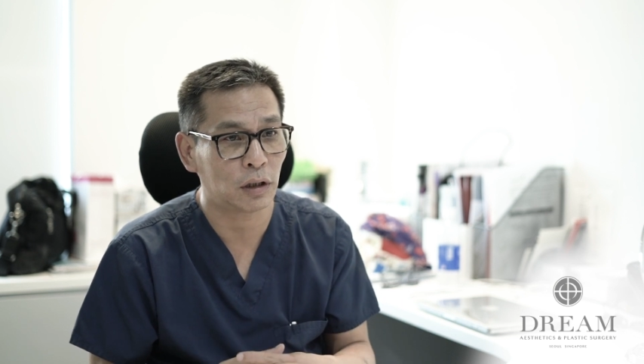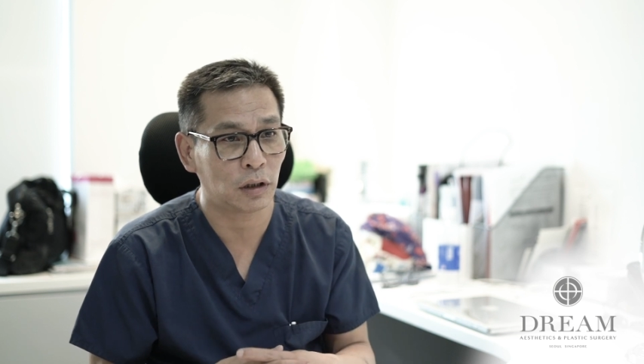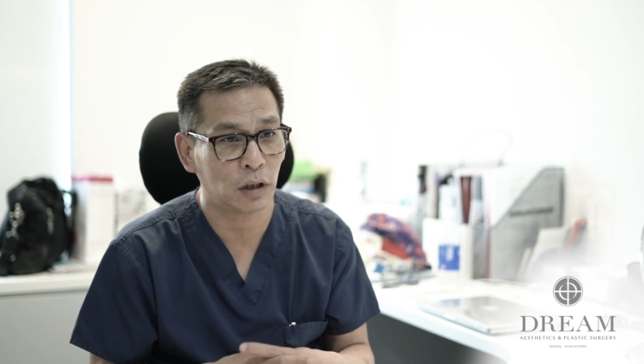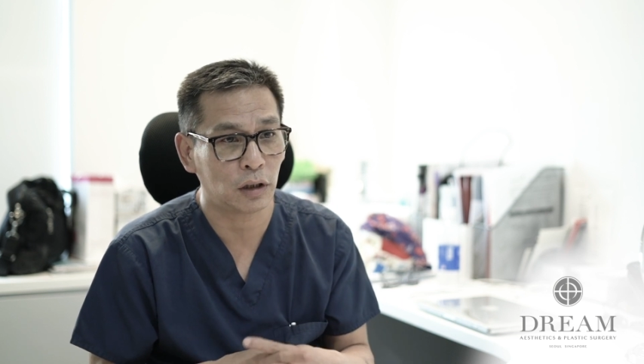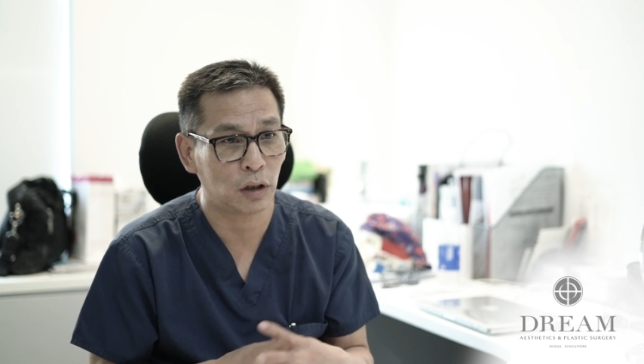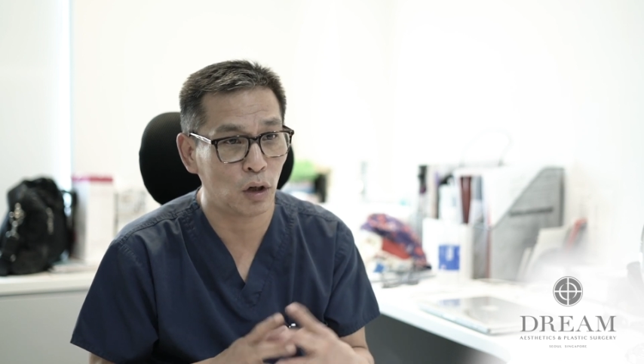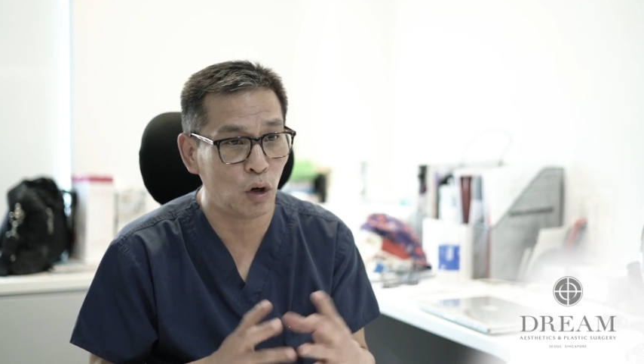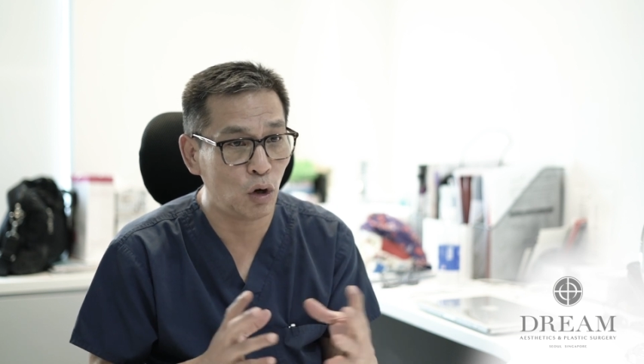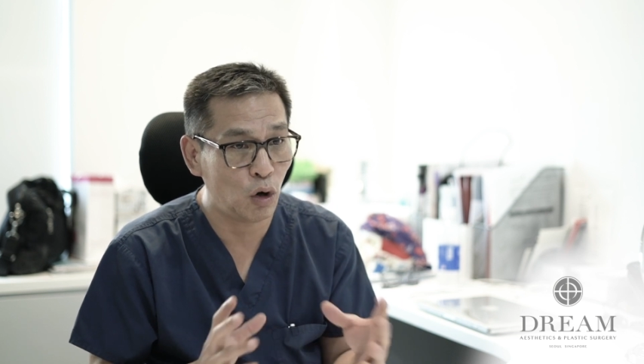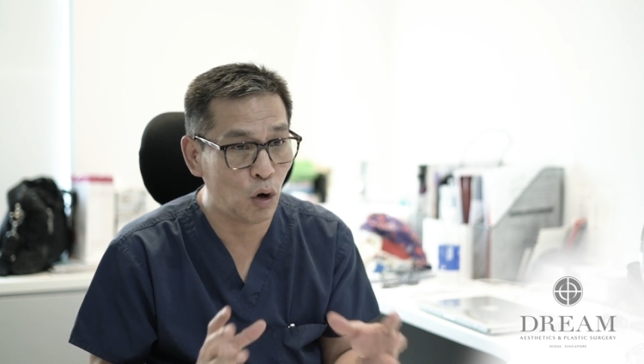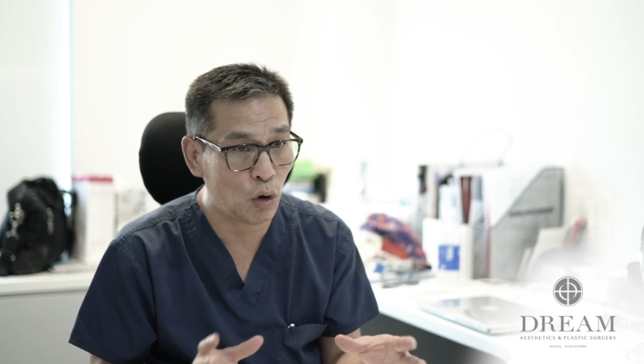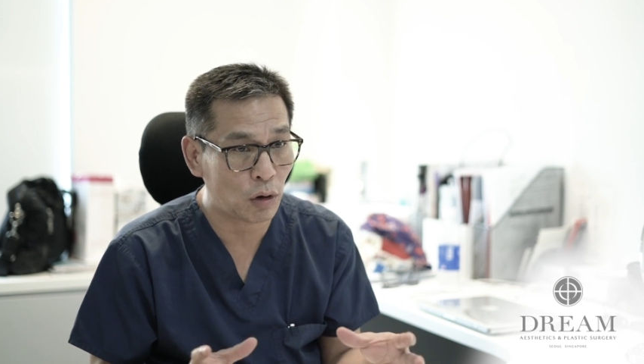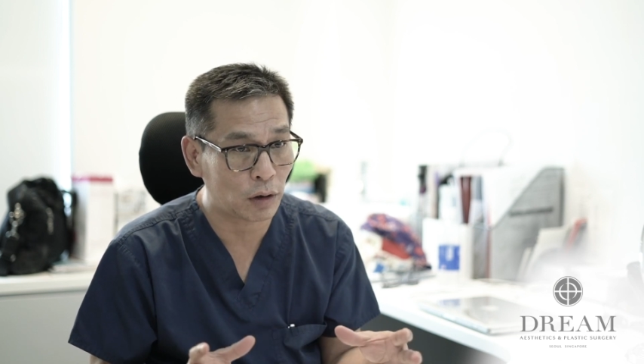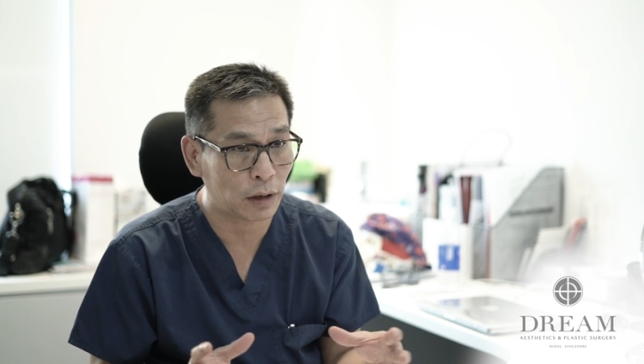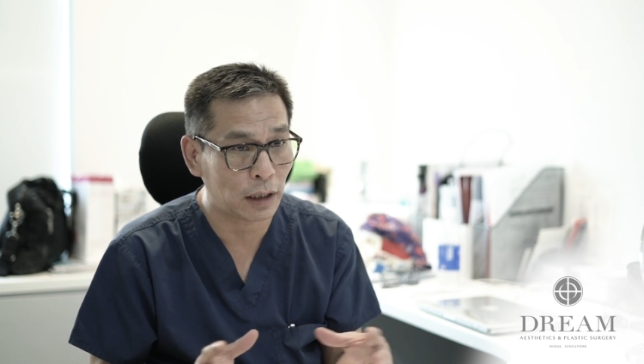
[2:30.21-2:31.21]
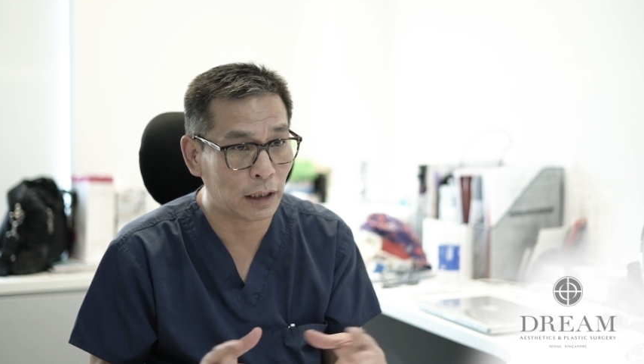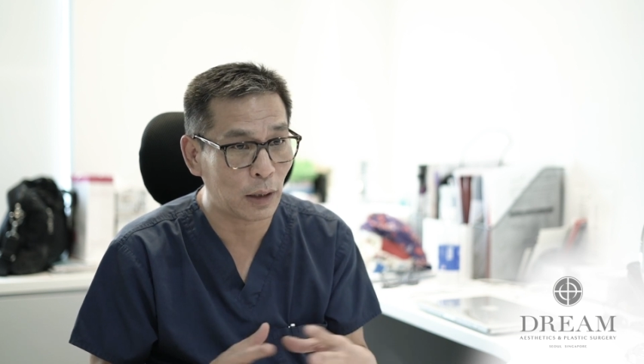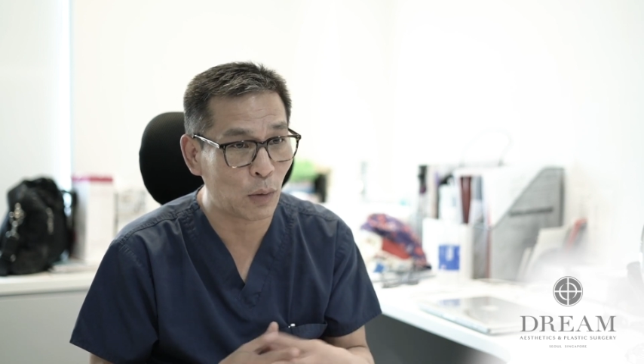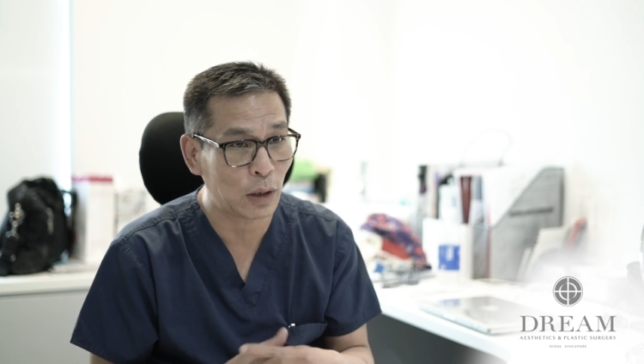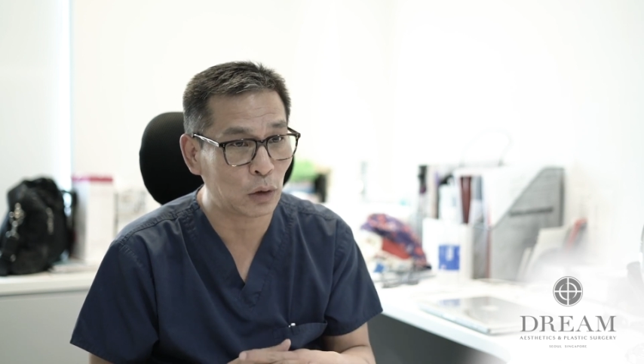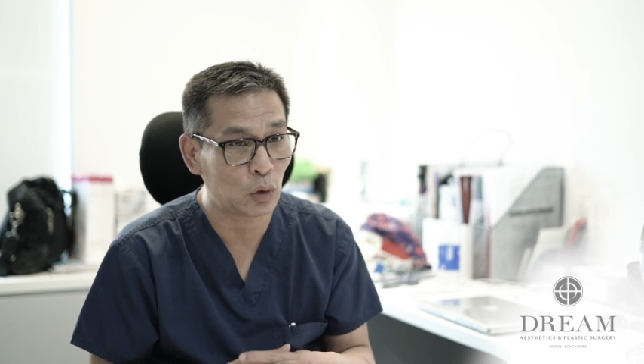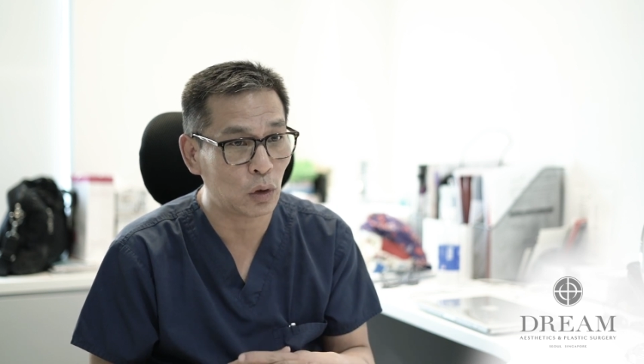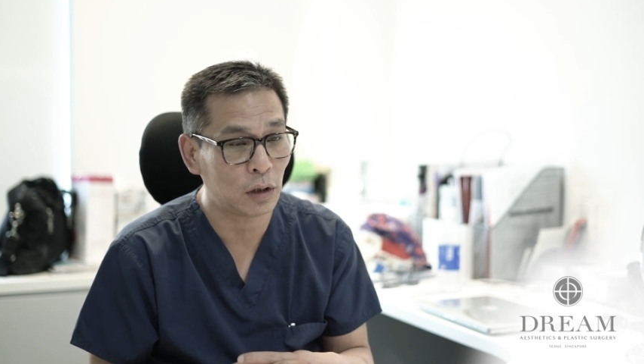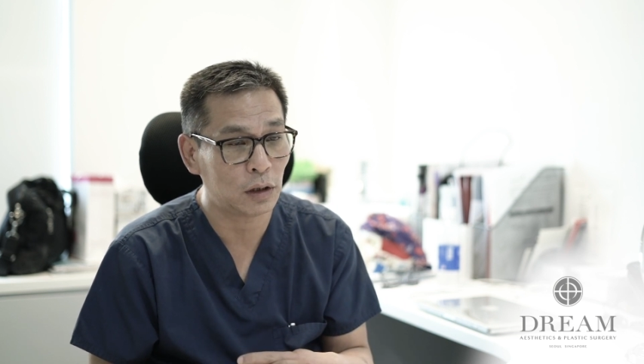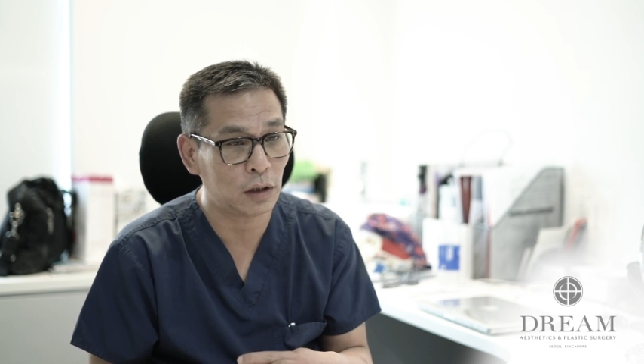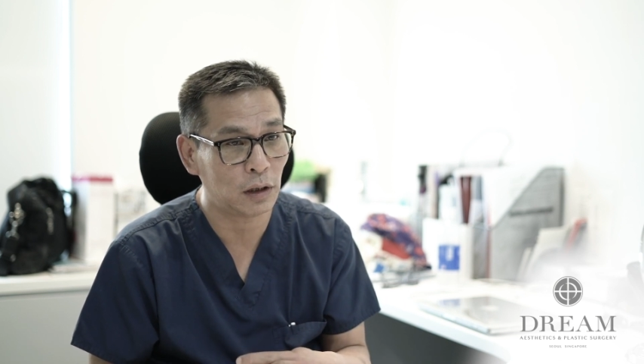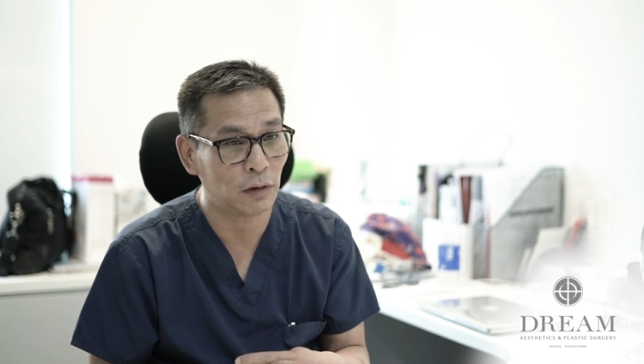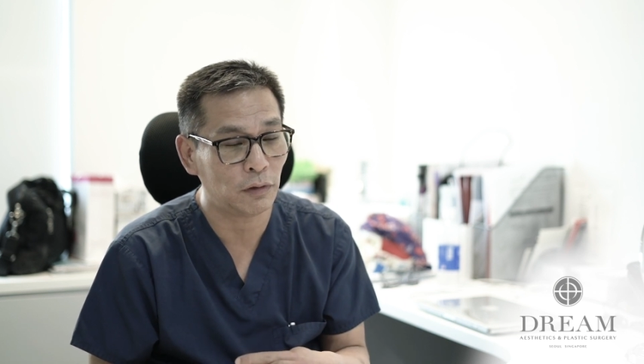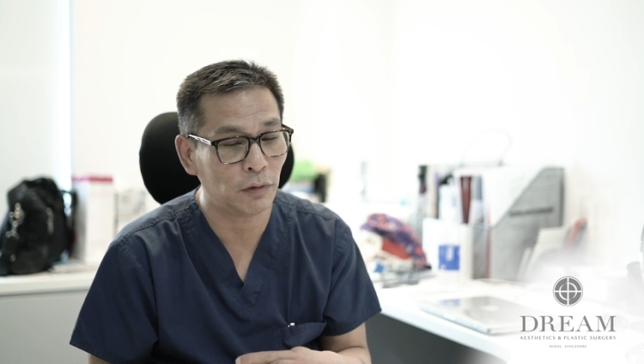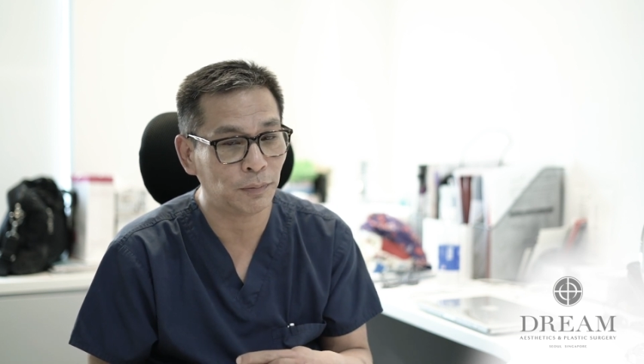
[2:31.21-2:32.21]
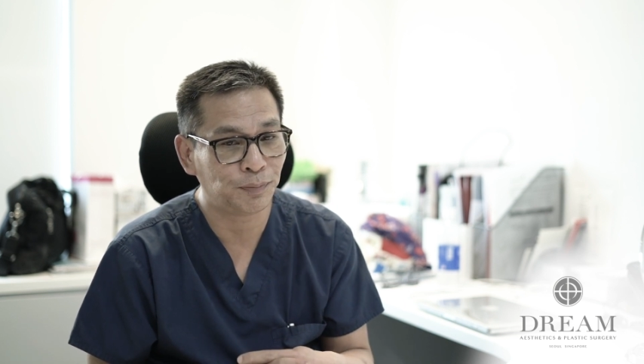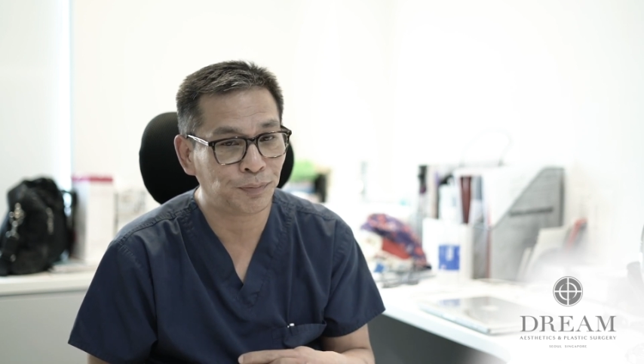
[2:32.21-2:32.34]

certain look that they want to achieve.